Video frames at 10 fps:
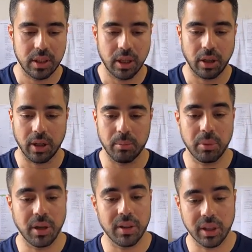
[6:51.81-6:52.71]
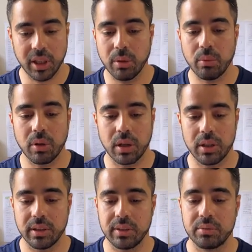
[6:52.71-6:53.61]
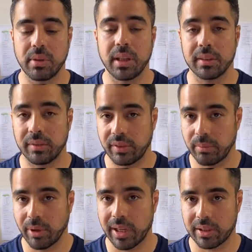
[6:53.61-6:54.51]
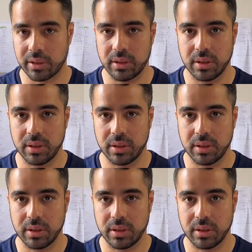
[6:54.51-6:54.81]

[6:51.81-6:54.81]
Okay, but the keyword is relative compaction.